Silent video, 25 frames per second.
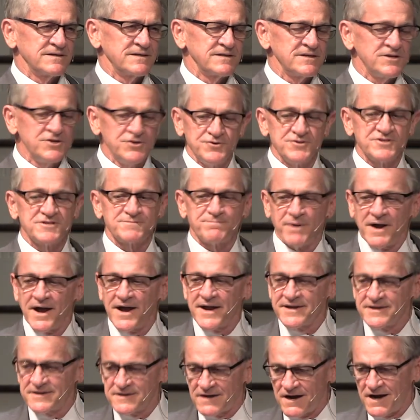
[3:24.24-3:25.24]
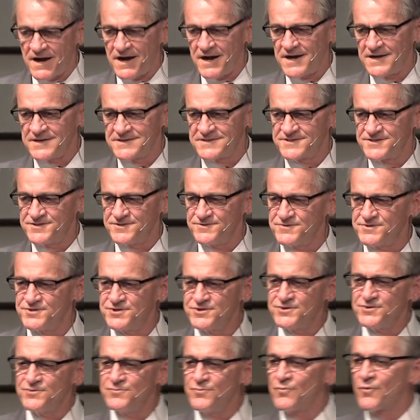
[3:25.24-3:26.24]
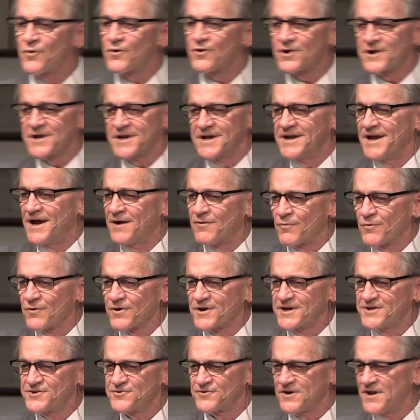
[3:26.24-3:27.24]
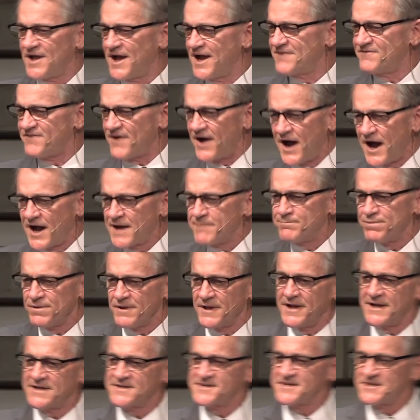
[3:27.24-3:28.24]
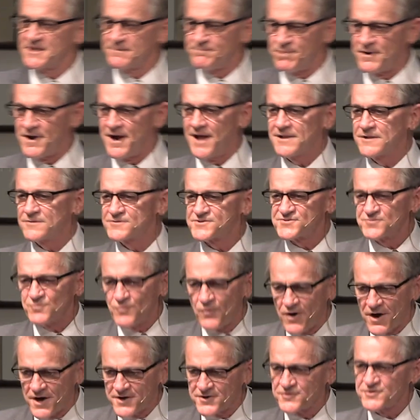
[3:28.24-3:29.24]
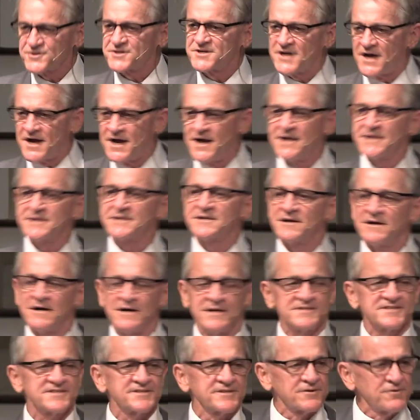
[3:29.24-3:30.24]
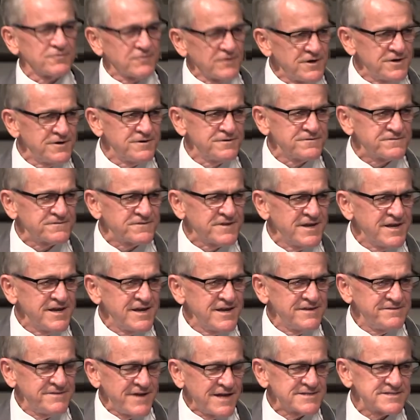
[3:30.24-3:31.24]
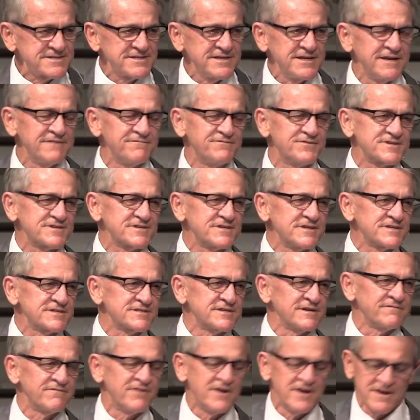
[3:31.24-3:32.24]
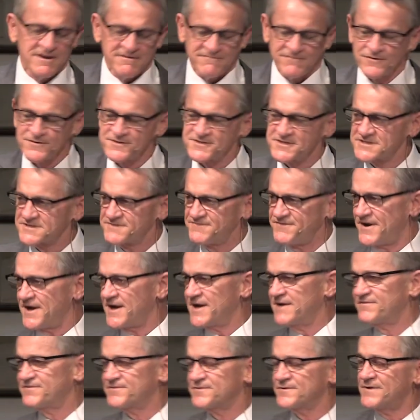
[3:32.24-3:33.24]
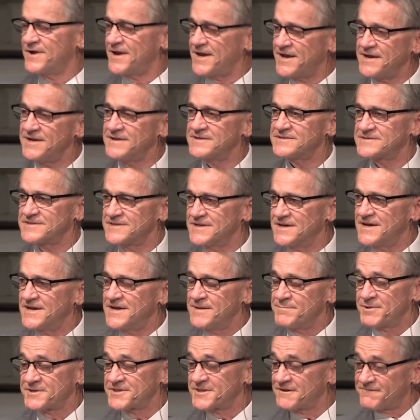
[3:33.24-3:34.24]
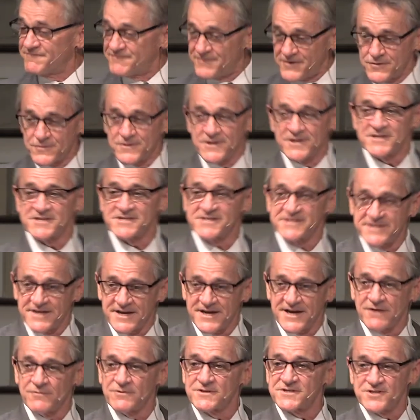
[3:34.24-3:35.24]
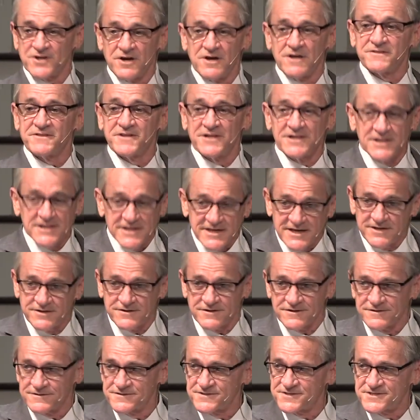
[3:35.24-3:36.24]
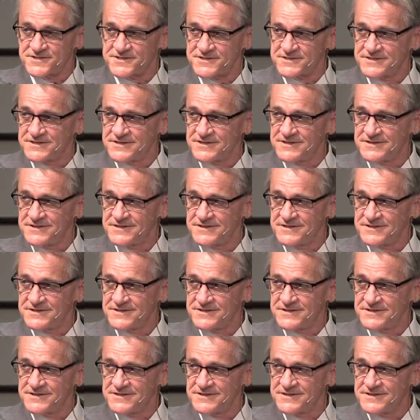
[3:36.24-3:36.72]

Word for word: used by God to do work, a work in your life. I planted, Apollos watered, God caused the growth. That's the emphasis of verses 5 through 8. But the focus there is on the leaders.